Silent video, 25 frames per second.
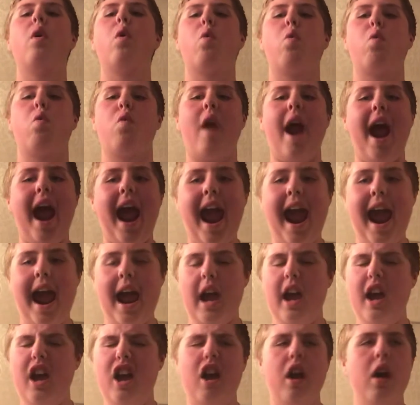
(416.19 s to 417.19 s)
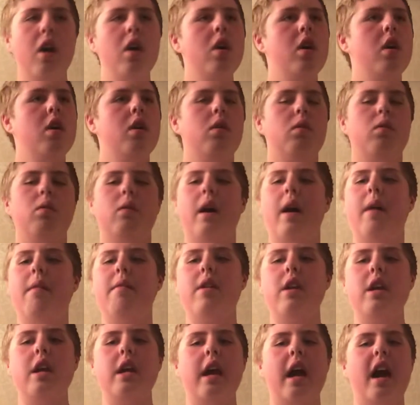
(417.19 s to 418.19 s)
racks, whatever
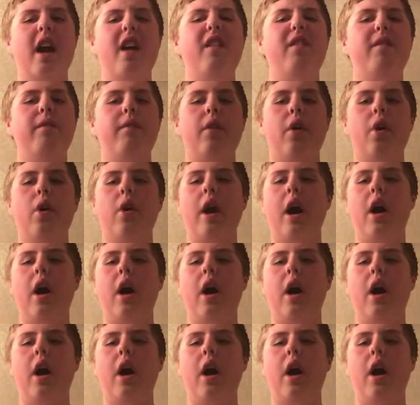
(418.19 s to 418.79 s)
you guys vote.